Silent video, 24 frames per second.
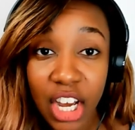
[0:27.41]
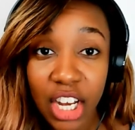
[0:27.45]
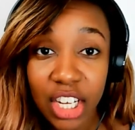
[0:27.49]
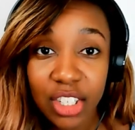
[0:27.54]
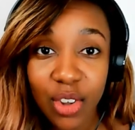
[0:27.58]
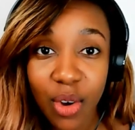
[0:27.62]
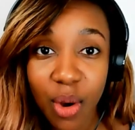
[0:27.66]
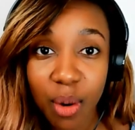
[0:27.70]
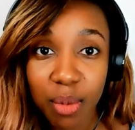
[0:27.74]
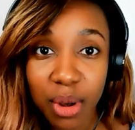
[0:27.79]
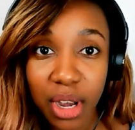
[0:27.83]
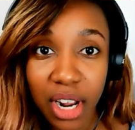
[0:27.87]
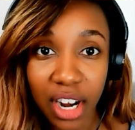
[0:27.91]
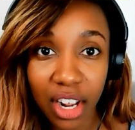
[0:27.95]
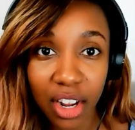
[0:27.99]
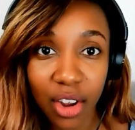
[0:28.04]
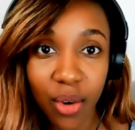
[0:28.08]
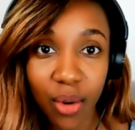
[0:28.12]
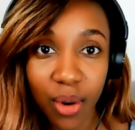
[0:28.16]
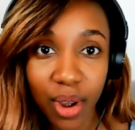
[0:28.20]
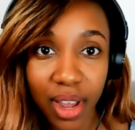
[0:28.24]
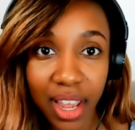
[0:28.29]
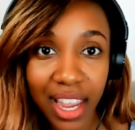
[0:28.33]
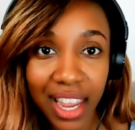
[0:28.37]
So I'm going to
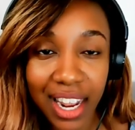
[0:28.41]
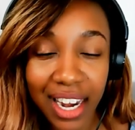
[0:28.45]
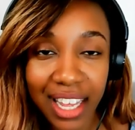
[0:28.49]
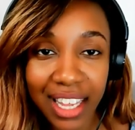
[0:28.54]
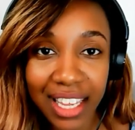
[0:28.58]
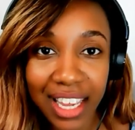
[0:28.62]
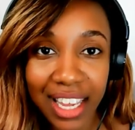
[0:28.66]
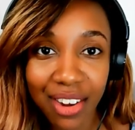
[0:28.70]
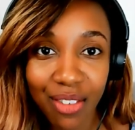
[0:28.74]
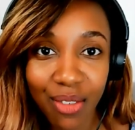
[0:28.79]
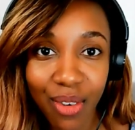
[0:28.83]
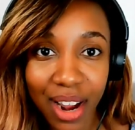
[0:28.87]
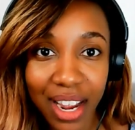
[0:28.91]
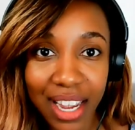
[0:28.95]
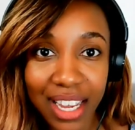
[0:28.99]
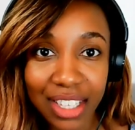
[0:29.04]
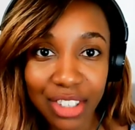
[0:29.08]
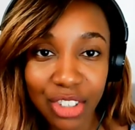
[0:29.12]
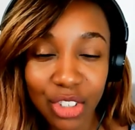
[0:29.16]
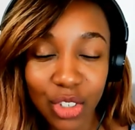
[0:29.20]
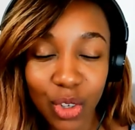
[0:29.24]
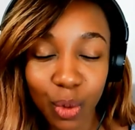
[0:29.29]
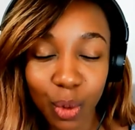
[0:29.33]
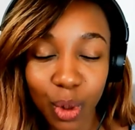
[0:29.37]
go ahead and get right
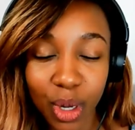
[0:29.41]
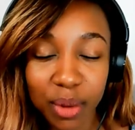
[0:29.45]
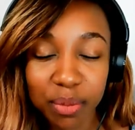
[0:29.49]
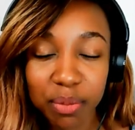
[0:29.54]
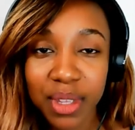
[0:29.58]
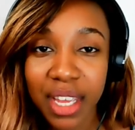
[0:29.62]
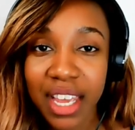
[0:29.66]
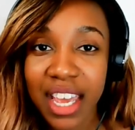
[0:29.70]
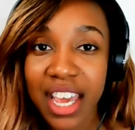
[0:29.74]
into it.